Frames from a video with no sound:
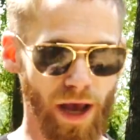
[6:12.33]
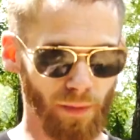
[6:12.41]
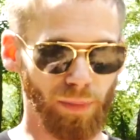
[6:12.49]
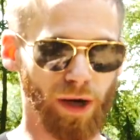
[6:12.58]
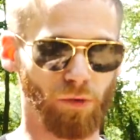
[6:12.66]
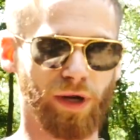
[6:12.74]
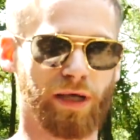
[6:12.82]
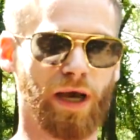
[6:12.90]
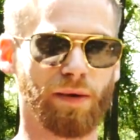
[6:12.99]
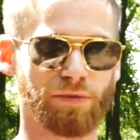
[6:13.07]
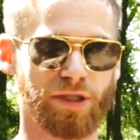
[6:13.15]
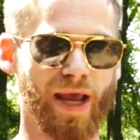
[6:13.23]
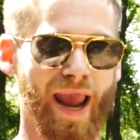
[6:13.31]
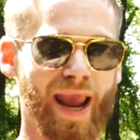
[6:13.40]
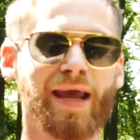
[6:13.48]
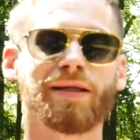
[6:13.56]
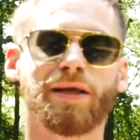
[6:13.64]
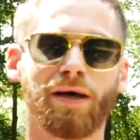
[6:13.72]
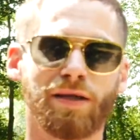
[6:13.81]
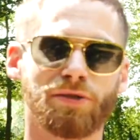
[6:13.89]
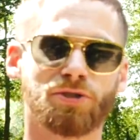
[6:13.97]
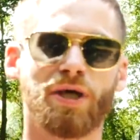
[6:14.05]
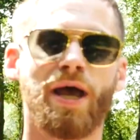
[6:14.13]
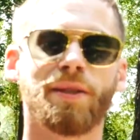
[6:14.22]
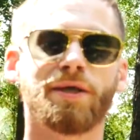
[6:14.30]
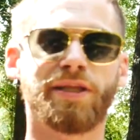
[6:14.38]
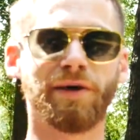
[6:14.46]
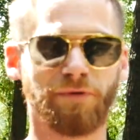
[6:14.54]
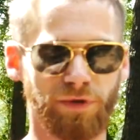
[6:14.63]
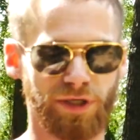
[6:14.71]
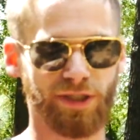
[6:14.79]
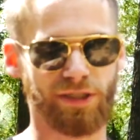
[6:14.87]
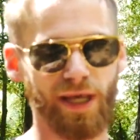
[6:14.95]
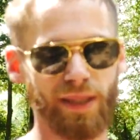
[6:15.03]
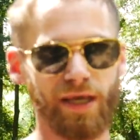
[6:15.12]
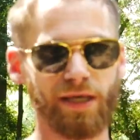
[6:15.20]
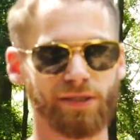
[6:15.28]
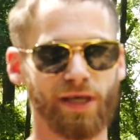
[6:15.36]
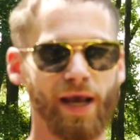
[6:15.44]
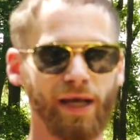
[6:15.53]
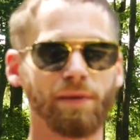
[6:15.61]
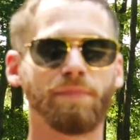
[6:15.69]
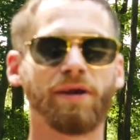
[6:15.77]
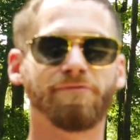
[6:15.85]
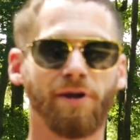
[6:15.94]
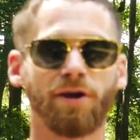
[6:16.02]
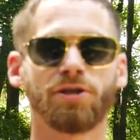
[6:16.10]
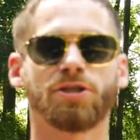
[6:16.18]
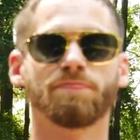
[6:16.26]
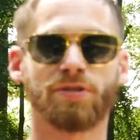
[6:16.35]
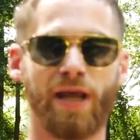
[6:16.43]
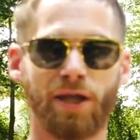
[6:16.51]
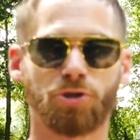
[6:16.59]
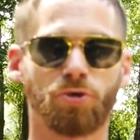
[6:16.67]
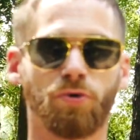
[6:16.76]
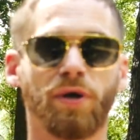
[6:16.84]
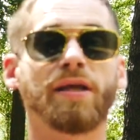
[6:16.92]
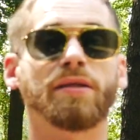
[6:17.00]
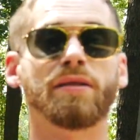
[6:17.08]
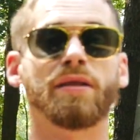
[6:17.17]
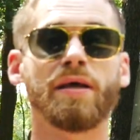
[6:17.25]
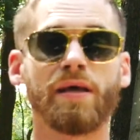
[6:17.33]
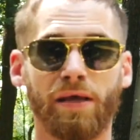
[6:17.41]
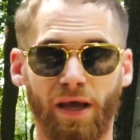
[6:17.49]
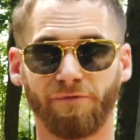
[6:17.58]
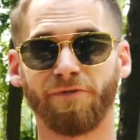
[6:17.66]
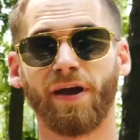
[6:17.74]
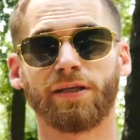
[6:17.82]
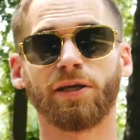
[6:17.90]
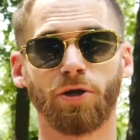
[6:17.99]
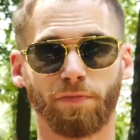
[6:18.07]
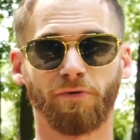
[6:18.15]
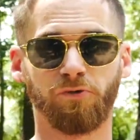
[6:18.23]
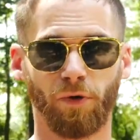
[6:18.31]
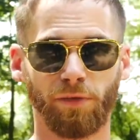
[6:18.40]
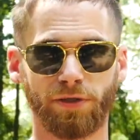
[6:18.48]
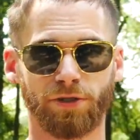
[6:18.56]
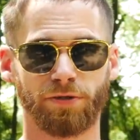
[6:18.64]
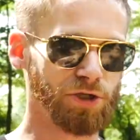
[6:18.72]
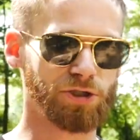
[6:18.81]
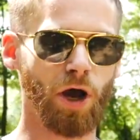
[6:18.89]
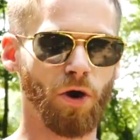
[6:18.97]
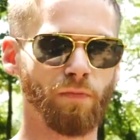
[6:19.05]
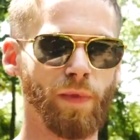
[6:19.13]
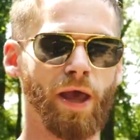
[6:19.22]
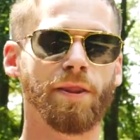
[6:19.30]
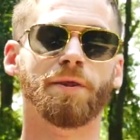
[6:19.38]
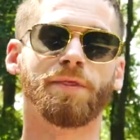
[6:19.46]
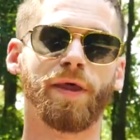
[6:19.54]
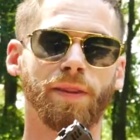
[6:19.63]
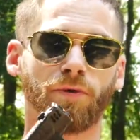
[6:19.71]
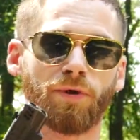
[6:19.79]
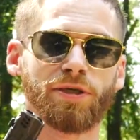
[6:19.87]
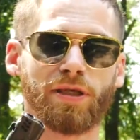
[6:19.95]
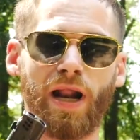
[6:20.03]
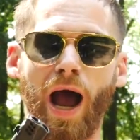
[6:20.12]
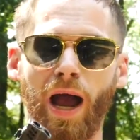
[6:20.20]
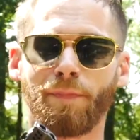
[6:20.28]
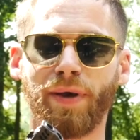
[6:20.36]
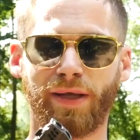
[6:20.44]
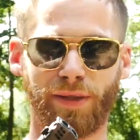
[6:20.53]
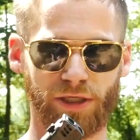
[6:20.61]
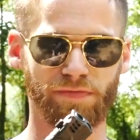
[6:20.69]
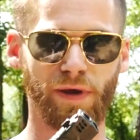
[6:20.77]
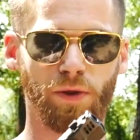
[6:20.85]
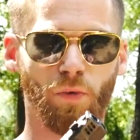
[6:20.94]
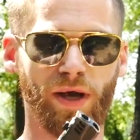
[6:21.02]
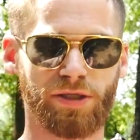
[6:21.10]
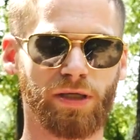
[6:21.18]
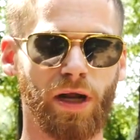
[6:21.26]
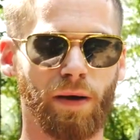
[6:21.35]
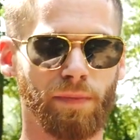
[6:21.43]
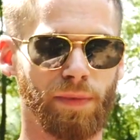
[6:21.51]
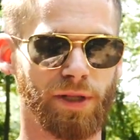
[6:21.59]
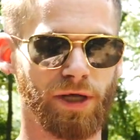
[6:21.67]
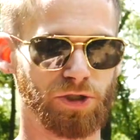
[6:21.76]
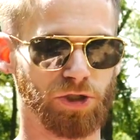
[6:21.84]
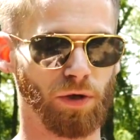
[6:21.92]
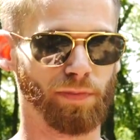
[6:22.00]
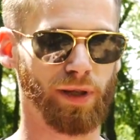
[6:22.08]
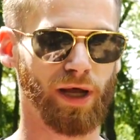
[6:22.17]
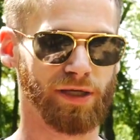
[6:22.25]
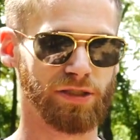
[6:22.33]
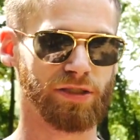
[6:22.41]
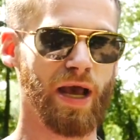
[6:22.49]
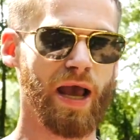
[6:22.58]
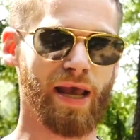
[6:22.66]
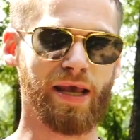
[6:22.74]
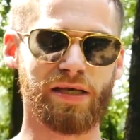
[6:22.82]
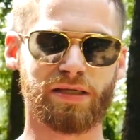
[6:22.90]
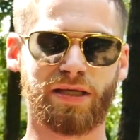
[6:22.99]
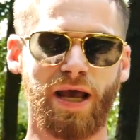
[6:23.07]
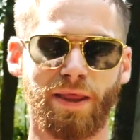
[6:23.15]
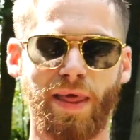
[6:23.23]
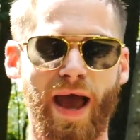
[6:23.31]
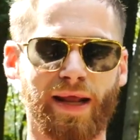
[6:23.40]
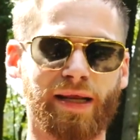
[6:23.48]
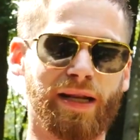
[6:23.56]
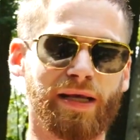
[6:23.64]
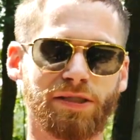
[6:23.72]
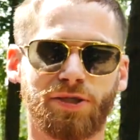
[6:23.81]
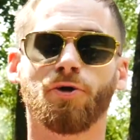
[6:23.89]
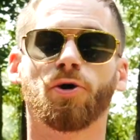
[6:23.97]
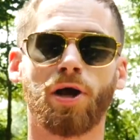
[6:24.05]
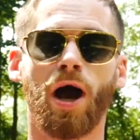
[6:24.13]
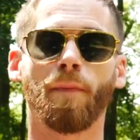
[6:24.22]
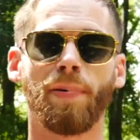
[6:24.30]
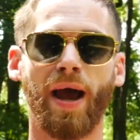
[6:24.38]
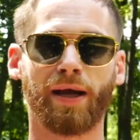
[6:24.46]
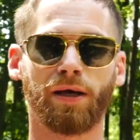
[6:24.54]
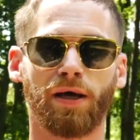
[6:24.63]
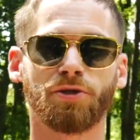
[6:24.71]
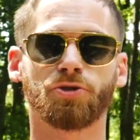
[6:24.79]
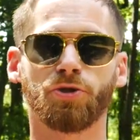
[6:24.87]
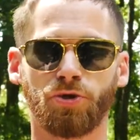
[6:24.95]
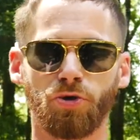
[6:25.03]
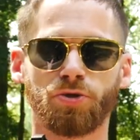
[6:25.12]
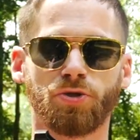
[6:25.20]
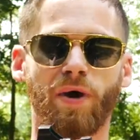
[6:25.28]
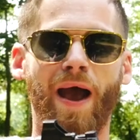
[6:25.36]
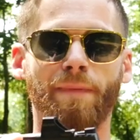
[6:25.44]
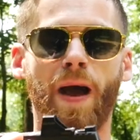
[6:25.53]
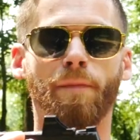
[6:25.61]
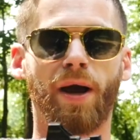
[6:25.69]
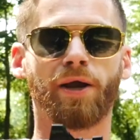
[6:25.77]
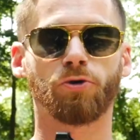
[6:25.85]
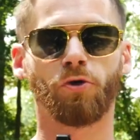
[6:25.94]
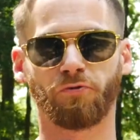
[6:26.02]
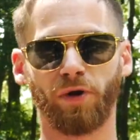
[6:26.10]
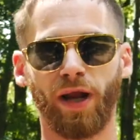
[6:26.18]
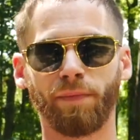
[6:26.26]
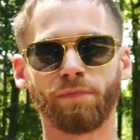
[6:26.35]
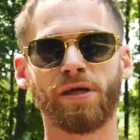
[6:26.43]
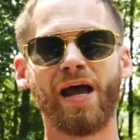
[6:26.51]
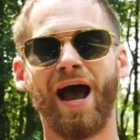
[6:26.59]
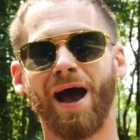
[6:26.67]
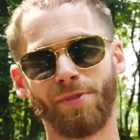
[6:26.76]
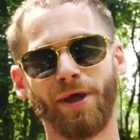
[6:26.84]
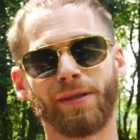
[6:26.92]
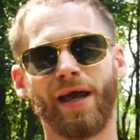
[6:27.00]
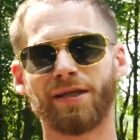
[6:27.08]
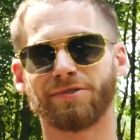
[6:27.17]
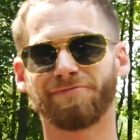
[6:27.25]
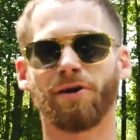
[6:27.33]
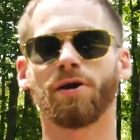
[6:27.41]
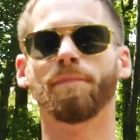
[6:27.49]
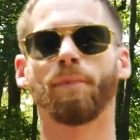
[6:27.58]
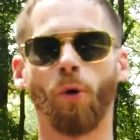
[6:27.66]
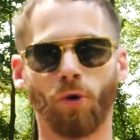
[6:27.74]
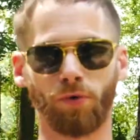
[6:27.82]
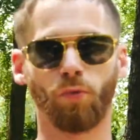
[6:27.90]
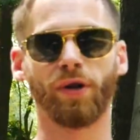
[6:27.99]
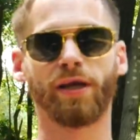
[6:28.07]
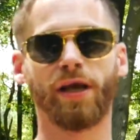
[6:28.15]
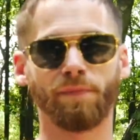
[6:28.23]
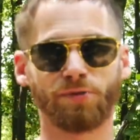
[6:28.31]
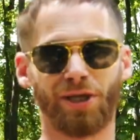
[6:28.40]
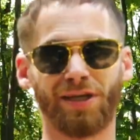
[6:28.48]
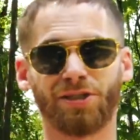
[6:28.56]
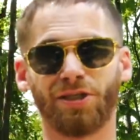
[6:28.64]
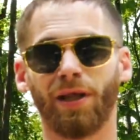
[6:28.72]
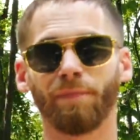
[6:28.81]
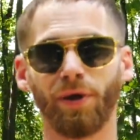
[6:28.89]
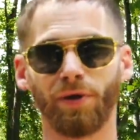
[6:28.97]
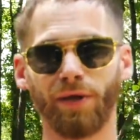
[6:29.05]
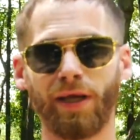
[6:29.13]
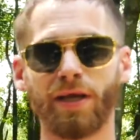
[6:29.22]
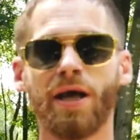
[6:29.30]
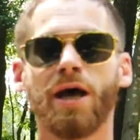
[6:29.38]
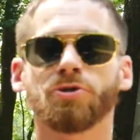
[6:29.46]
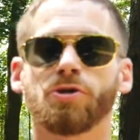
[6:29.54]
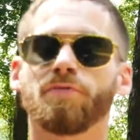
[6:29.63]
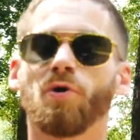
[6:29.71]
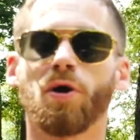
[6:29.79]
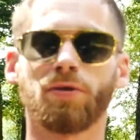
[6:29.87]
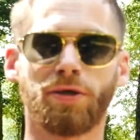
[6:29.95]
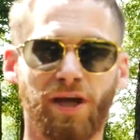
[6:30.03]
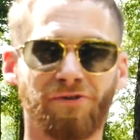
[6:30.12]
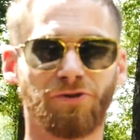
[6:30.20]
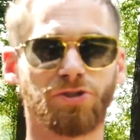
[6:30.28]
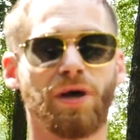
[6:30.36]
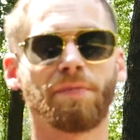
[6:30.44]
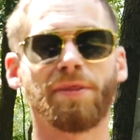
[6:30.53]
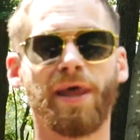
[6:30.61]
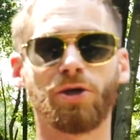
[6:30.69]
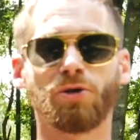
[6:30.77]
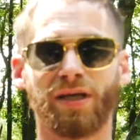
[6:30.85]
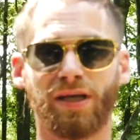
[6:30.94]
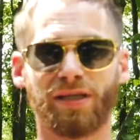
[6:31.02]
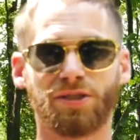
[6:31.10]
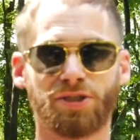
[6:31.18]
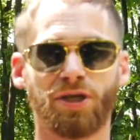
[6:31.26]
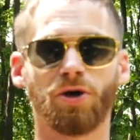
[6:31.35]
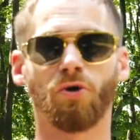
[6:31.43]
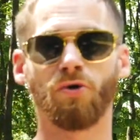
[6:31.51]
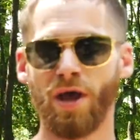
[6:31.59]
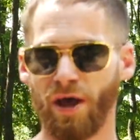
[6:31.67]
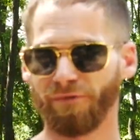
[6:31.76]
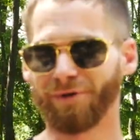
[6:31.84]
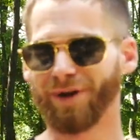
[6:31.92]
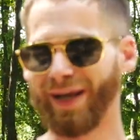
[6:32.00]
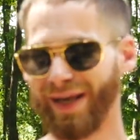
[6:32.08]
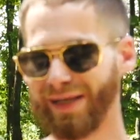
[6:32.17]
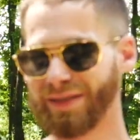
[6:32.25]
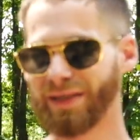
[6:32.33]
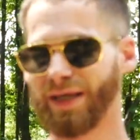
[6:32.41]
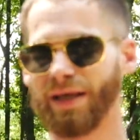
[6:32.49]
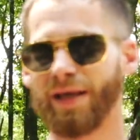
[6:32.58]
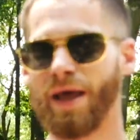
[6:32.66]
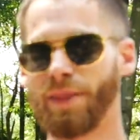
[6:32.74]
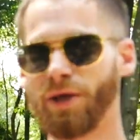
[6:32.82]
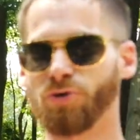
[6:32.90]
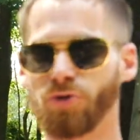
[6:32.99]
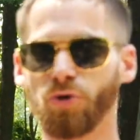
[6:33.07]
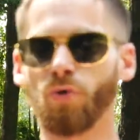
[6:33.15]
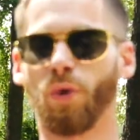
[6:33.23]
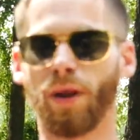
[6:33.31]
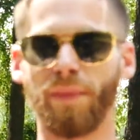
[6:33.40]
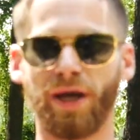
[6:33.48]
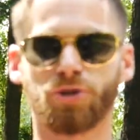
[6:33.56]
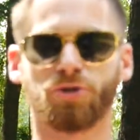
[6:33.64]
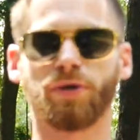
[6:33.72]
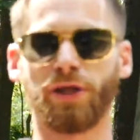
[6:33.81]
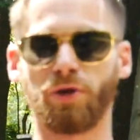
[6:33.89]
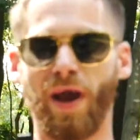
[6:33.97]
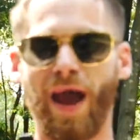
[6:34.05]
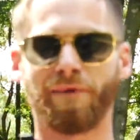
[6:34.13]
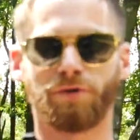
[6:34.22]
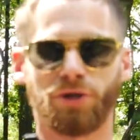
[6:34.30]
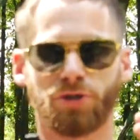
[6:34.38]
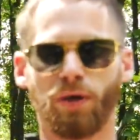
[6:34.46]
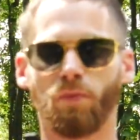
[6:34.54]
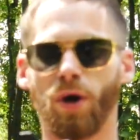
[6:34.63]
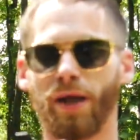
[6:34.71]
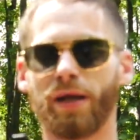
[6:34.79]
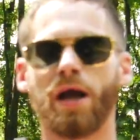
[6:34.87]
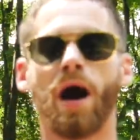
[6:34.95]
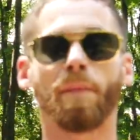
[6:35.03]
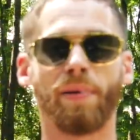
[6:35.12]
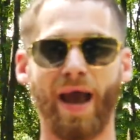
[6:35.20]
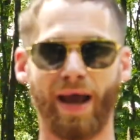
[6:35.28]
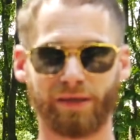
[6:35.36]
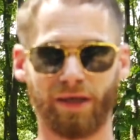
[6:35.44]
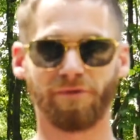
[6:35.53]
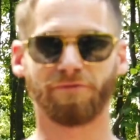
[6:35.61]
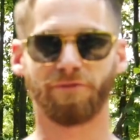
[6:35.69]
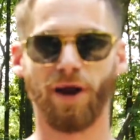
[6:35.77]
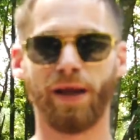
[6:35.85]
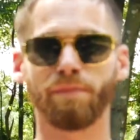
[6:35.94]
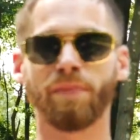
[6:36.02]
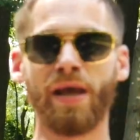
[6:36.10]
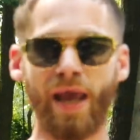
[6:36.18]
But when it comes to handguns, the differences in these can be very substantial in affecting your performance. So the reason I picked the Smith & Wesson up, the Shield Plus, is that it is still a compact gun, so you do still have that micro frame. I think that is very important when it comes to concealability. So if you are looking for something that you can conceal very easily, then you do want to make sure that you have a somewhat compact frame.